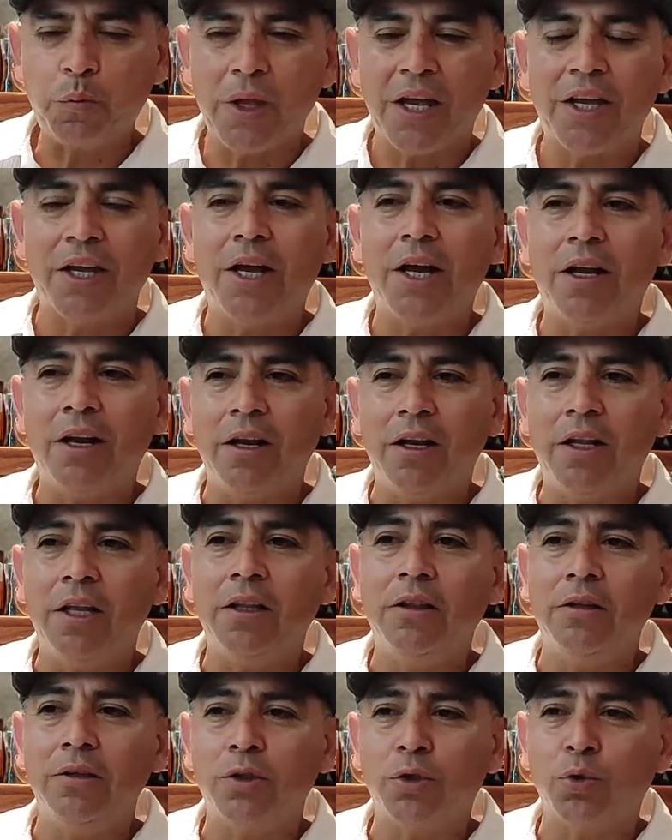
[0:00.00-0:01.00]
You get a
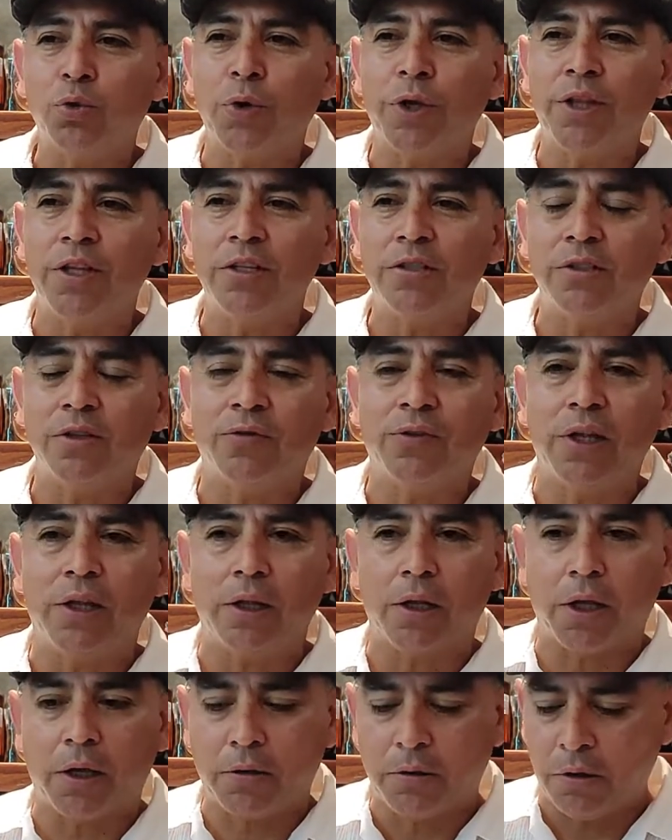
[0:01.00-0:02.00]
little sweetness of the
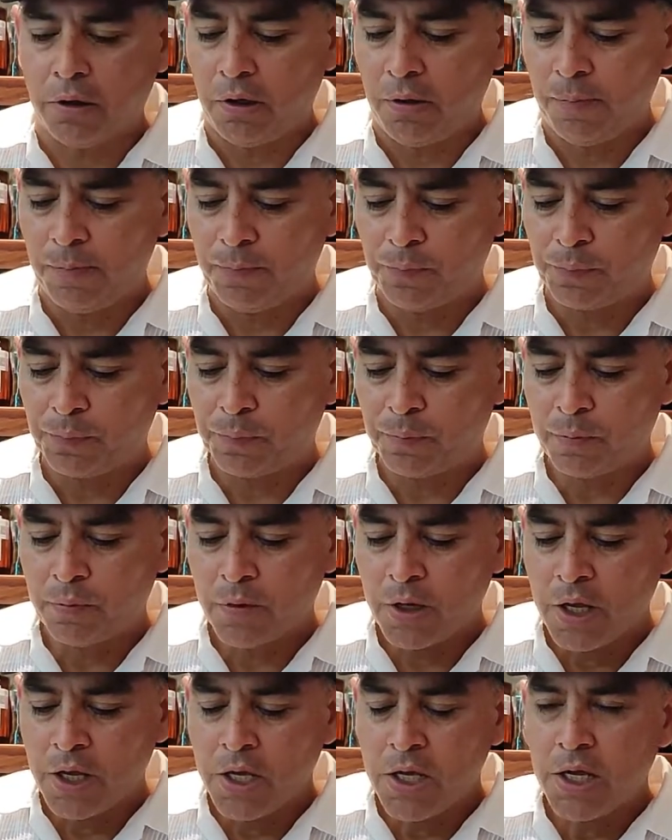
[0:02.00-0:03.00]
liquor,
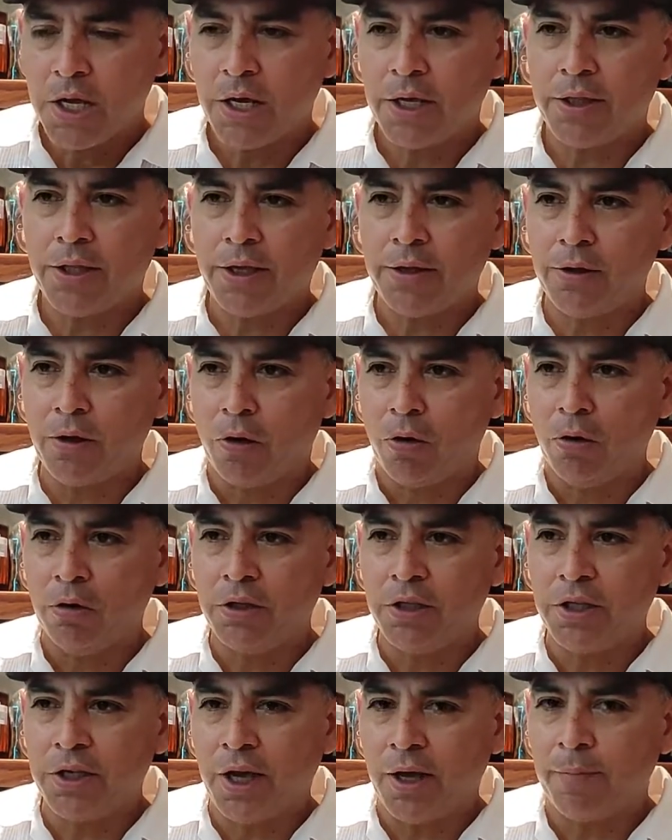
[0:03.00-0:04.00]
and then all
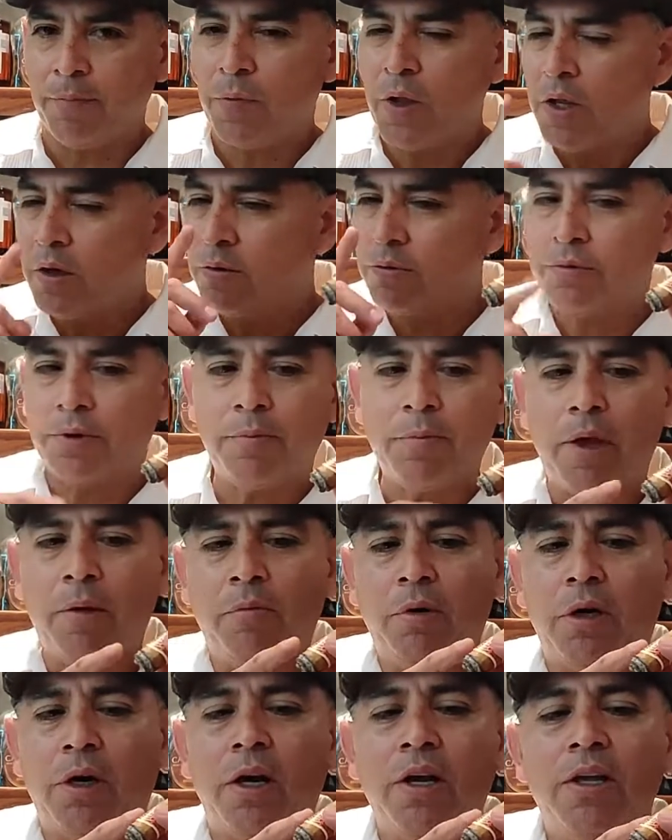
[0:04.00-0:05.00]
the
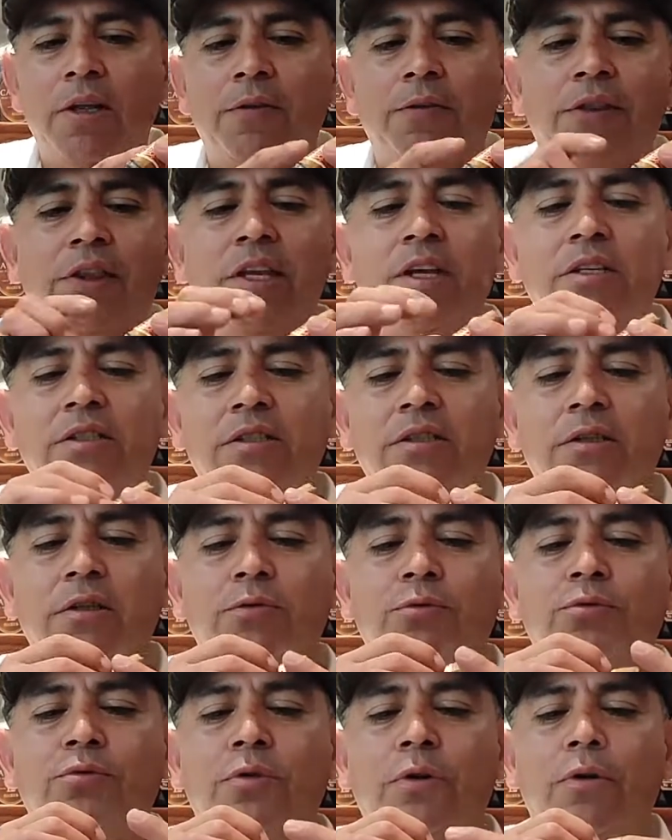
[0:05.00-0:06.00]
remember this
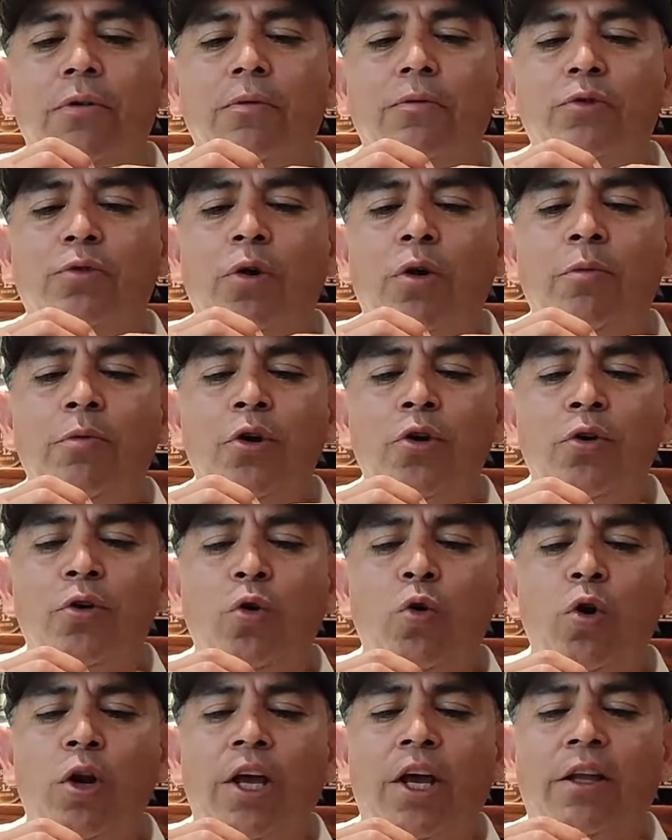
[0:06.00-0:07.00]
Romeo y
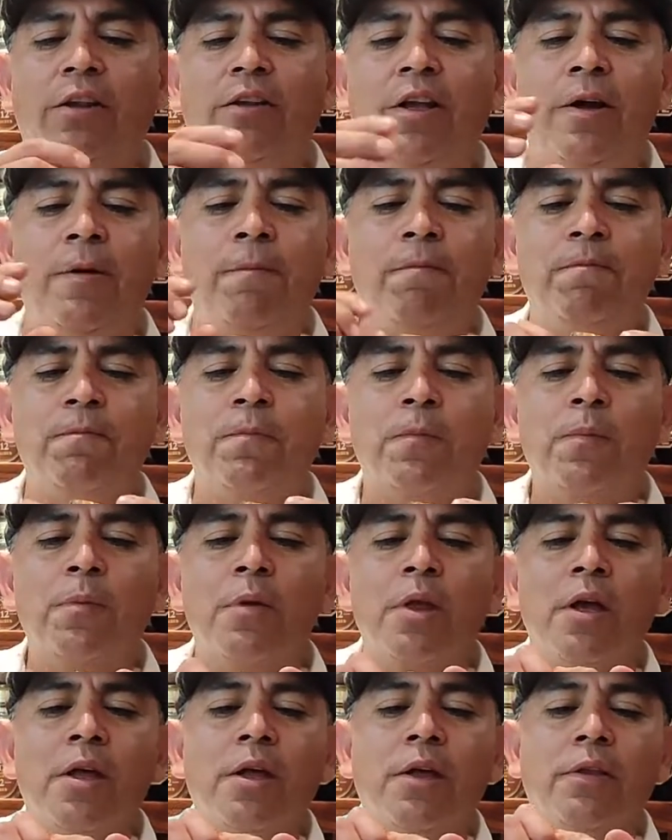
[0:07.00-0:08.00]
Julieta,
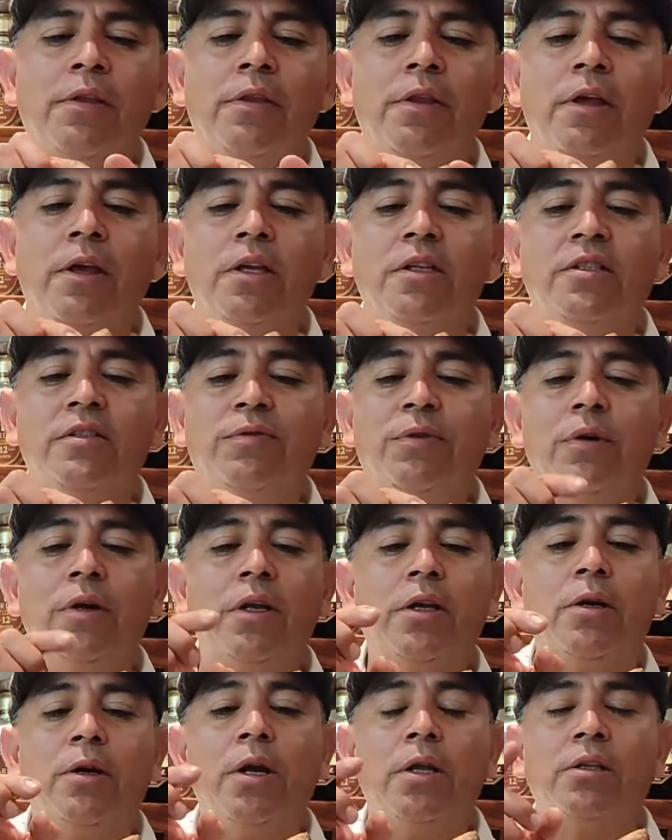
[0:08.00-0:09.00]
it's very
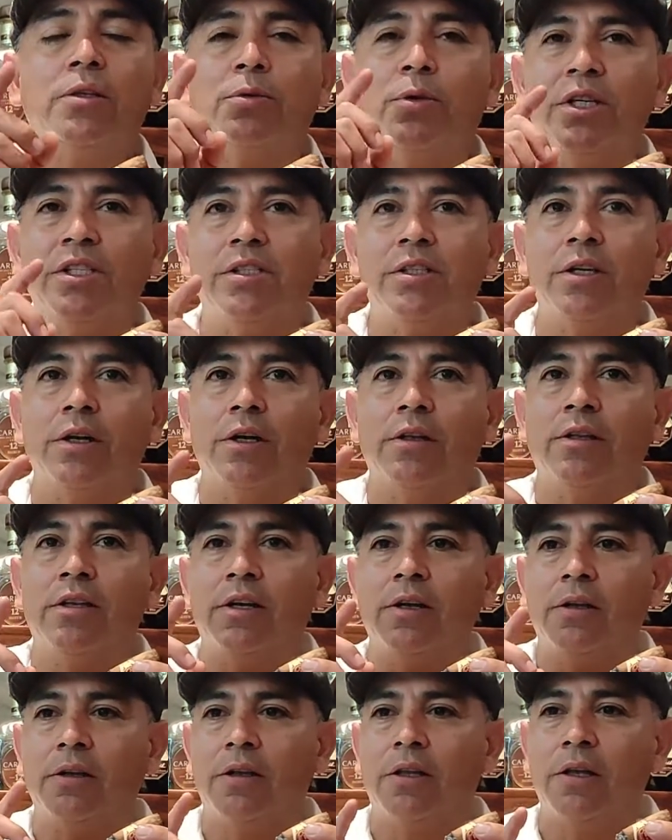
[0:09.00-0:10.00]
characteristic,
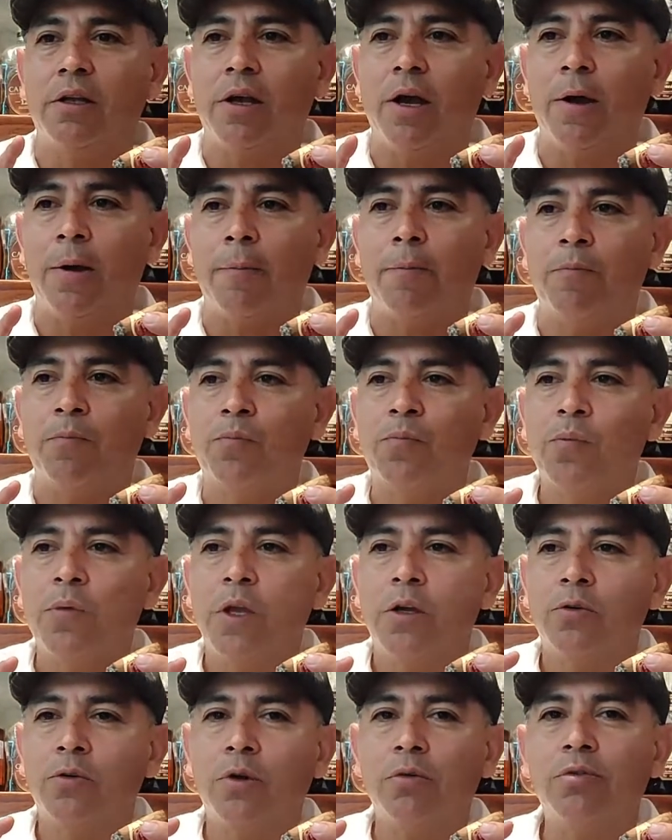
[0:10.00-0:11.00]
the
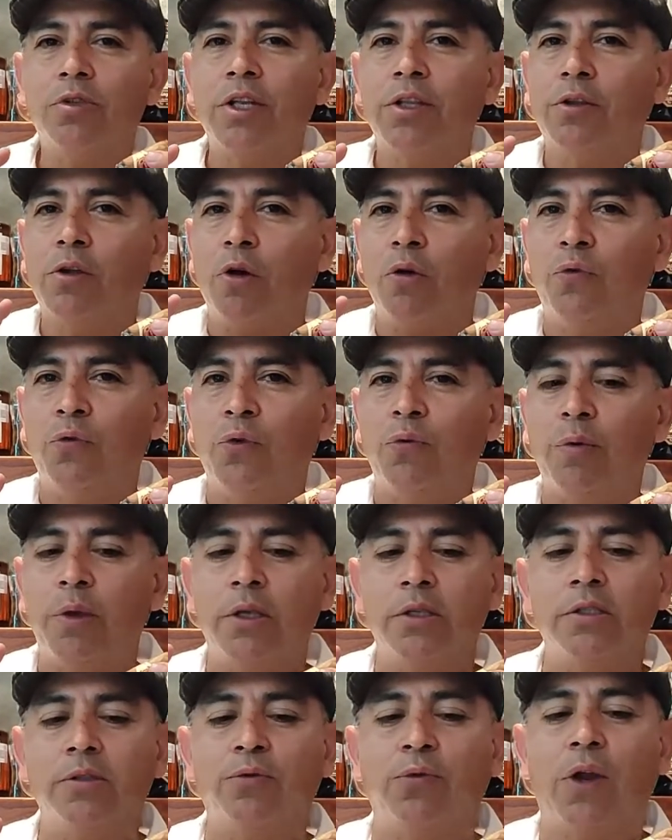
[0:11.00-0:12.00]
roasted coffee
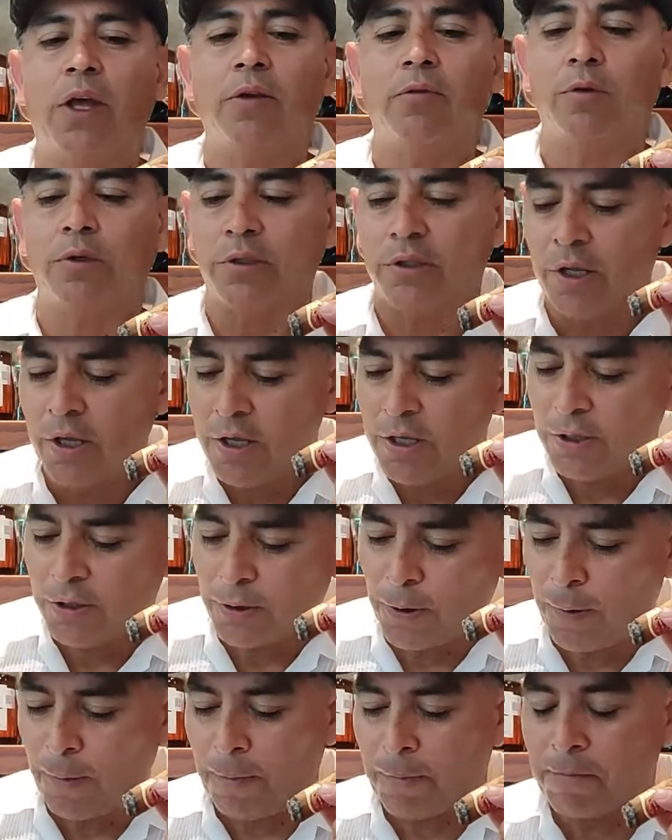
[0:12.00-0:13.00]
beans flavors.
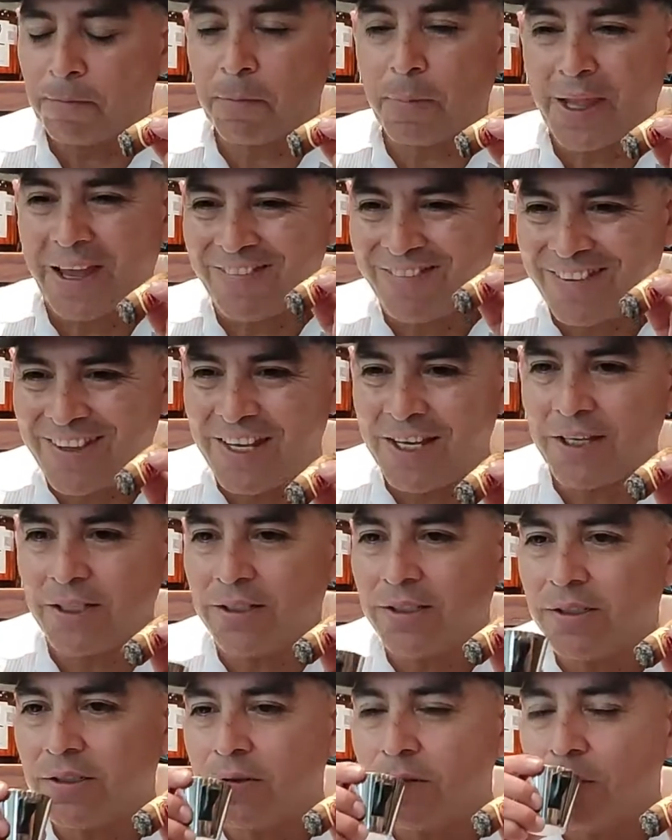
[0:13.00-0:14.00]
So
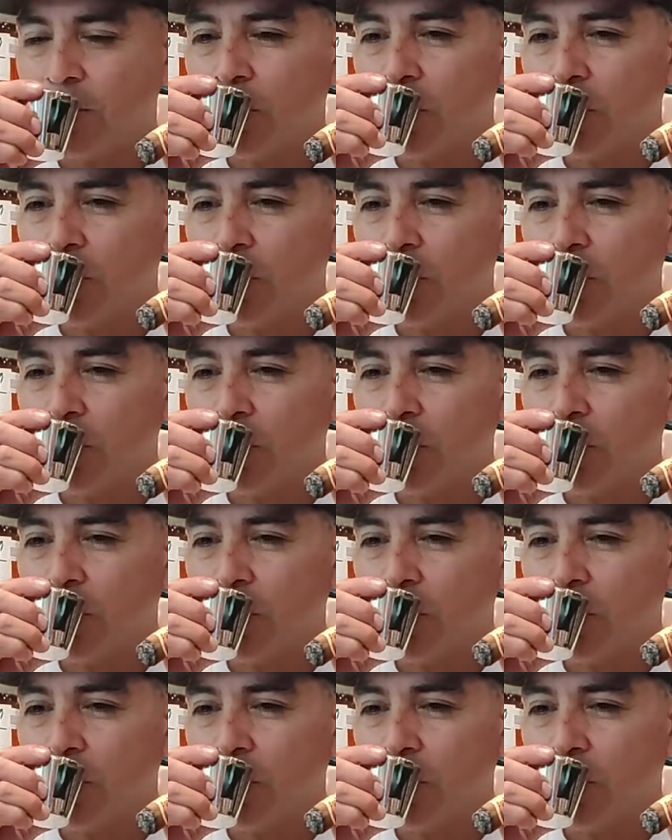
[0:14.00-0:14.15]
this